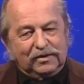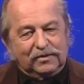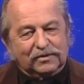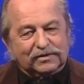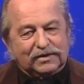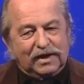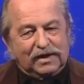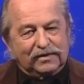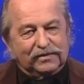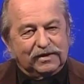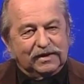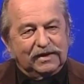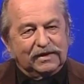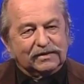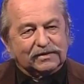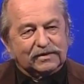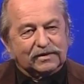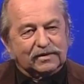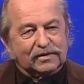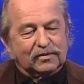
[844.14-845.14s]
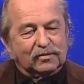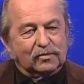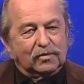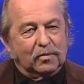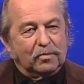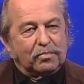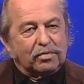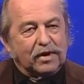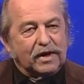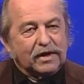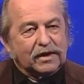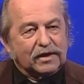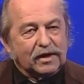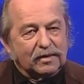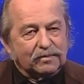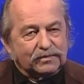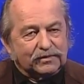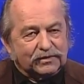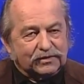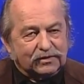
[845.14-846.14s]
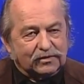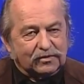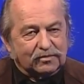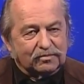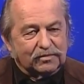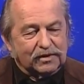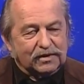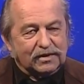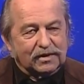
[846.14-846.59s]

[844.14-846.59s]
those kind of things will break up soon